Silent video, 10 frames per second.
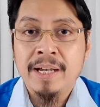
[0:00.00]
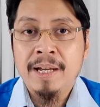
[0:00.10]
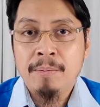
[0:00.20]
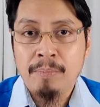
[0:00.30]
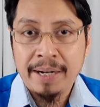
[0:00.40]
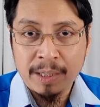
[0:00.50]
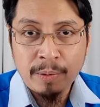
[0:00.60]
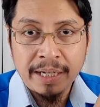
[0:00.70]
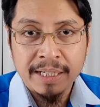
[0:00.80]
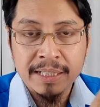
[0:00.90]
By the
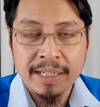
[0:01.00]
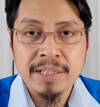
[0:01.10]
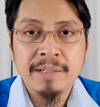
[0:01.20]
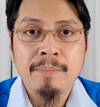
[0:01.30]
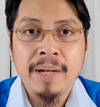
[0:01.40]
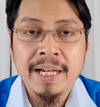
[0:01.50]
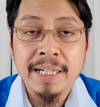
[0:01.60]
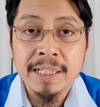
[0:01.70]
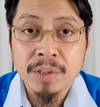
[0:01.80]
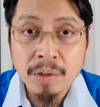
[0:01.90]
way, the session plan
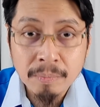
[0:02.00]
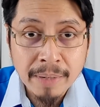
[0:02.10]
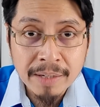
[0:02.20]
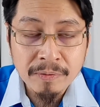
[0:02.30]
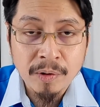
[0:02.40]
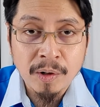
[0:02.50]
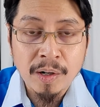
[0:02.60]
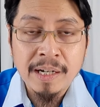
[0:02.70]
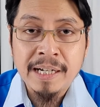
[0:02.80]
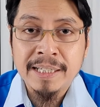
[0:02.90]
is not meant
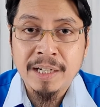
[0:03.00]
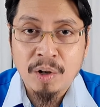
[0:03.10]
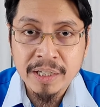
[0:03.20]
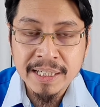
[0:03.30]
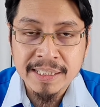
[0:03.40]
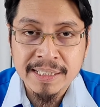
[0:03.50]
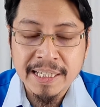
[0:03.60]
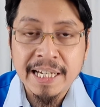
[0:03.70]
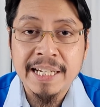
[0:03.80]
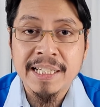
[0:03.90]
for the audience.
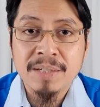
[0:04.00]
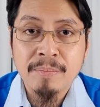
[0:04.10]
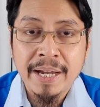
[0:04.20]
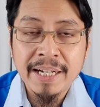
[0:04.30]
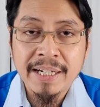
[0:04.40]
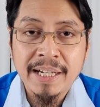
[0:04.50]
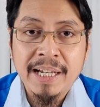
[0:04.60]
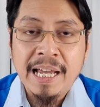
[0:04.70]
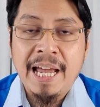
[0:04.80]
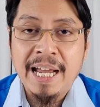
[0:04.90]
It is meant
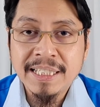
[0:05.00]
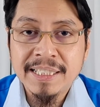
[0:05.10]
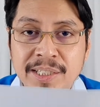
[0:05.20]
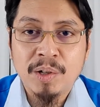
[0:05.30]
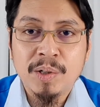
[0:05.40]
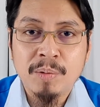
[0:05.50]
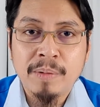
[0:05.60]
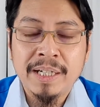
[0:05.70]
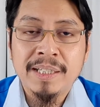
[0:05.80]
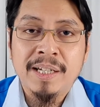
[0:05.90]
as a
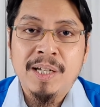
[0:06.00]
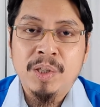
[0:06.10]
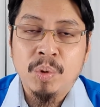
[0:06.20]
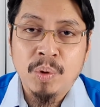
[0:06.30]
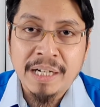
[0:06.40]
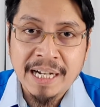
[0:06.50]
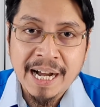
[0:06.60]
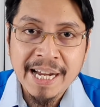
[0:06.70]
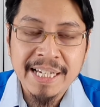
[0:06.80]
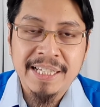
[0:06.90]
document to
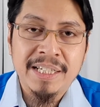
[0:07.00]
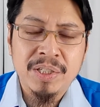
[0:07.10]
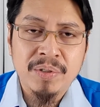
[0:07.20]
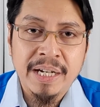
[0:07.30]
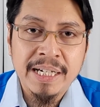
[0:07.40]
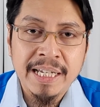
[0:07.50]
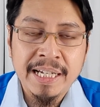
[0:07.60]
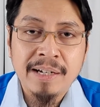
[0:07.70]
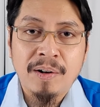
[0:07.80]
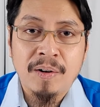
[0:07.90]
guide the
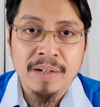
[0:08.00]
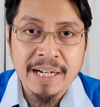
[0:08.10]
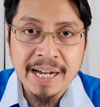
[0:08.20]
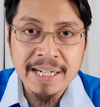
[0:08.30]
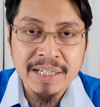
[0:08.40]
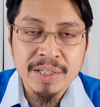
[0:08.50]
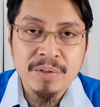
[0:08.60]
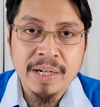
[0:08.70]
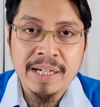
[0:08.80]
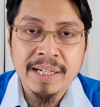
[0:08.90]
training or guide the
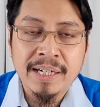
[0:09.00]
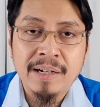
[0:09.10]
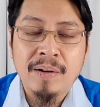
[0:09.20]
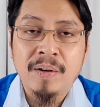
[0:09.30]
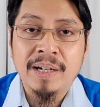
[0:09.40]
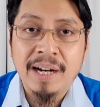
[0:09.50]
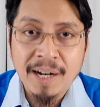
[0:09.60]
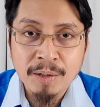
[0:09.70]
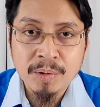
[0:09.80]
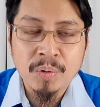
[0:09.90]
trainer on
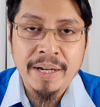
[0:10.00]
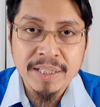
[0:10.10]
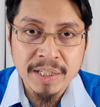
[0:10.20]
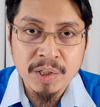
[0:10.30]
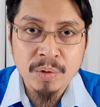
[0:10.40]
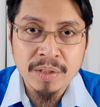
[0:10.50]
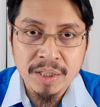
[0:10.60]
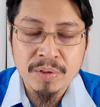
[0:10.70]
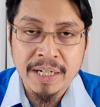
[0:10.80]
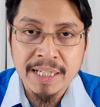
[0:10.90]
how to execute the
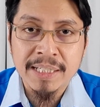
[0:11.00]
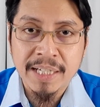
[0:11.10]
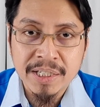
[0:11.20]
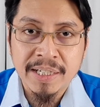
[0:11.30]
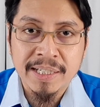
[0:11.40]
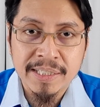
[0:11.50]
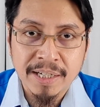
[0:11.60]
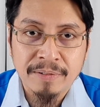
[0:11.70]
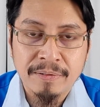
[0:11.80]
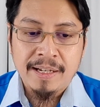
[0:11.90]
training session
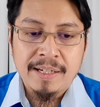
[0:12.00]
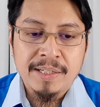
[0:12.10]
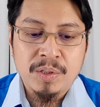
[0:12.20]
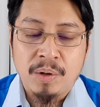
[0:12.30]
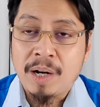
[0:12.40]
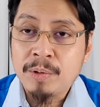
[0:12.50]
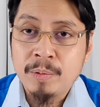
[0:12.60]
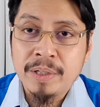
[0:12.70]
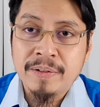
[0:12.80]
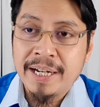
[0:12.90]
itself. So how do
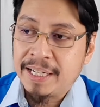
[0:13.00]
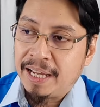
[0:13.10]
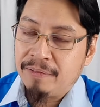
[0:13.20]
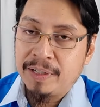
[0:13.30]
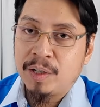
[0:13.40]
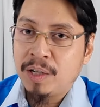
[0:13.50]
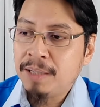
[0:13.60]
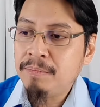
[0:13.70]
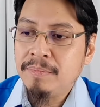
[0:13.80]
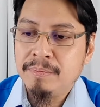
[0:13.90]
we write every
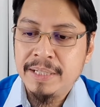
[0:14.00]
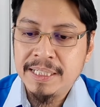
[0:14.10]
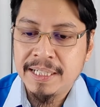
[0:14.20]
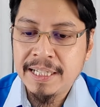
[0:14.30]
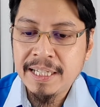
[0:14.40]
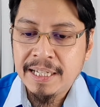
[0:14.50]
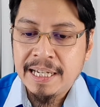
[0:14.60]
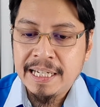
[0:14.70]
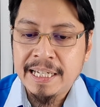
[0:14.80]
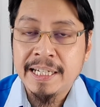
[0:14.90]
column? Basically,
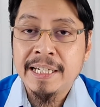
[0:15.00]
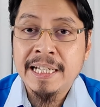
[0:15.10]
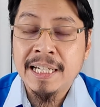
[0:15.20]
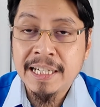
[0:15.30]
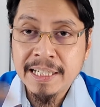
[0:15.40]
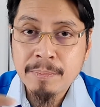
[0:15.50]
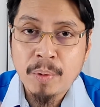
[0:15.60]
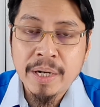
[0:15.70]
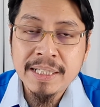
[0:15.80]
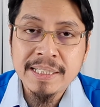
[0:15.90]
in the learning
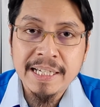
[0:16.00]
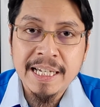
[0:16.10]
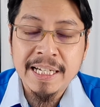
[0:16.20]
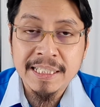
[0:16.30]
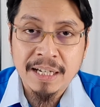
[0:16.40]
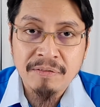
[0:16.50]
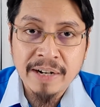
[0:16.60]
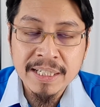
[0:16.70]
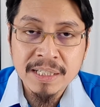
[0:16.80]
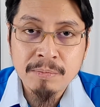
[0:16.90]
points, it is
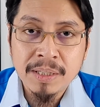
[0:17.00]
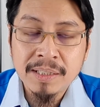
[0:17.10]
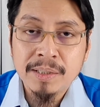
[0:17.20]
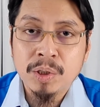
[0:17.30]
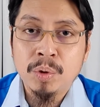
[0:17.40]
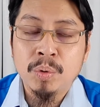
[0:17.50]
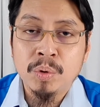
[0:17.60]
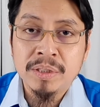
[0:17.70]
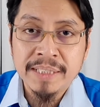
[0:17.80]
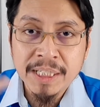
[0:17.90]
advisable to
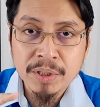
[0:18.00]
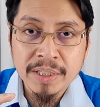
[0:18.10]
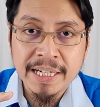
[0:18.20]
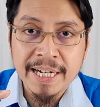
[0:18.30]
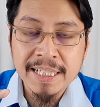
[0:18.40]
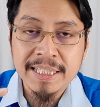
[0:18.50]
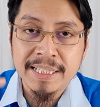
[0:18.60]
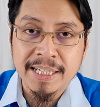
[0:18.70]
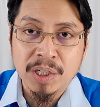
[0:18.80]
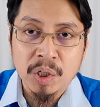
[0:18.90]
synchronize
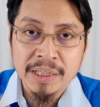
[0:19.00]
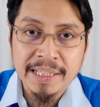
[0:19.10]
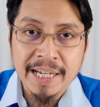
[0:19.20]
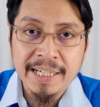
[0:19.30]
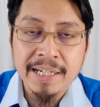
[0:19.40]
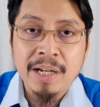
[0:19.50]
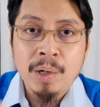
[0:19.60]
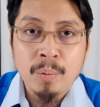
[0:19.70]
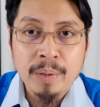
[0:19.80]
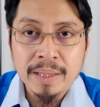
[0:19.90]
the content
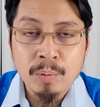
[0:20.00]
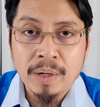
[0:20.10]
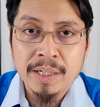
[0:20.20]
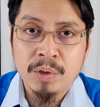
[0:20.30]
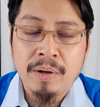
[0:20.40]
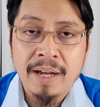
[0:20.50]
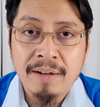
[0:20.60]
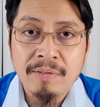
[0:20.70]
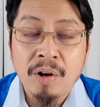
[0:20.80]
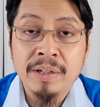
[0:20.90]
with what you
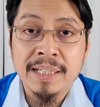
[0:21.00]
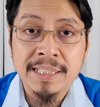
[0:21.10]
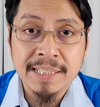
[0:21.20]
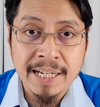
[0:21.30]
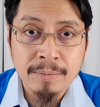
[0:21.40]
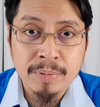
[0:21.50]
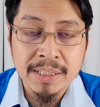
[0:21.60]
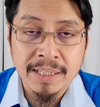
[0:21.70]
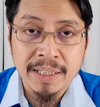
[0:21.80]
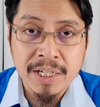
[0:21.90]
have on the slide
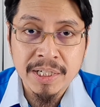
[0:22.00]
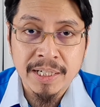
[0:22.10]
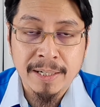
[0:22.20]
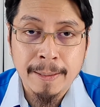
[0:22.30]
presentation.